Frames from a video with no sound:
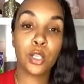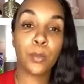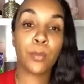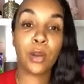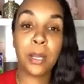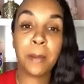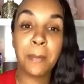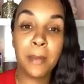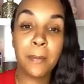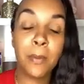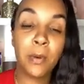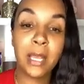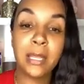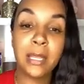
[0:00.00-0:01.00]
to bring
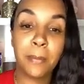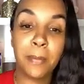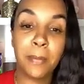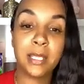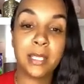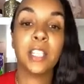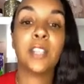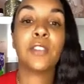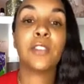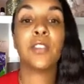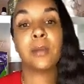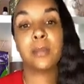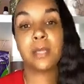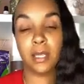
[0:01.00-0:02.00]
people in the business
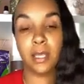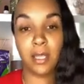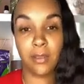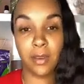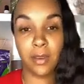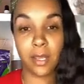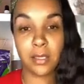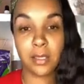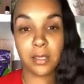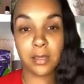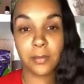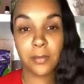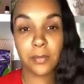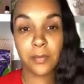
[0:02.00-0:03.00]
for them to leave us.